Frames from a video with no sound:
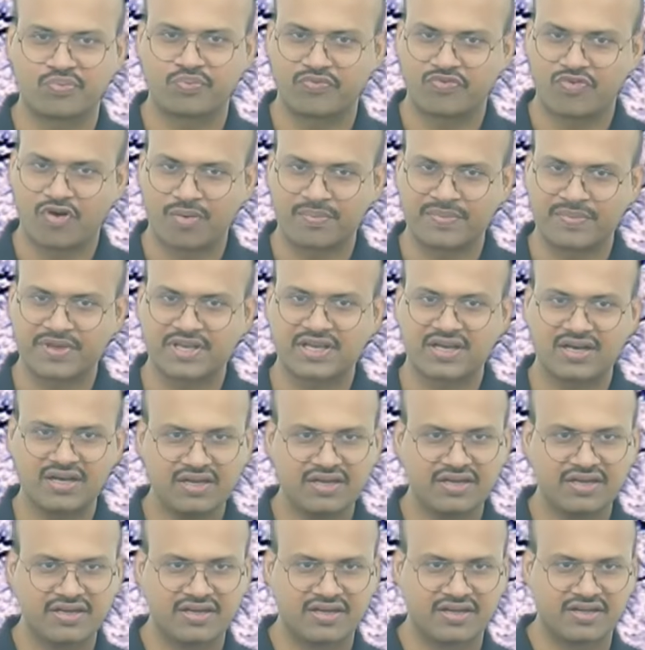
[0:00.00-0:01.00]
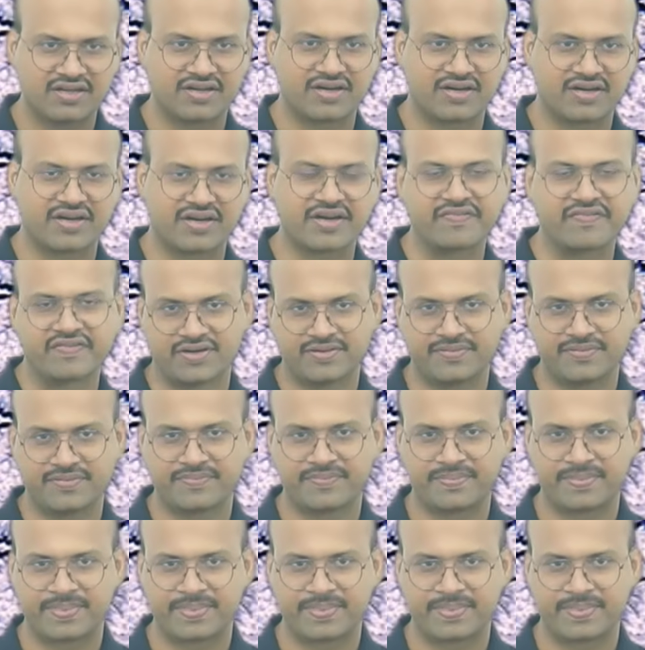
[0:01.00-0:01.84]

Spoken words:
forming a river,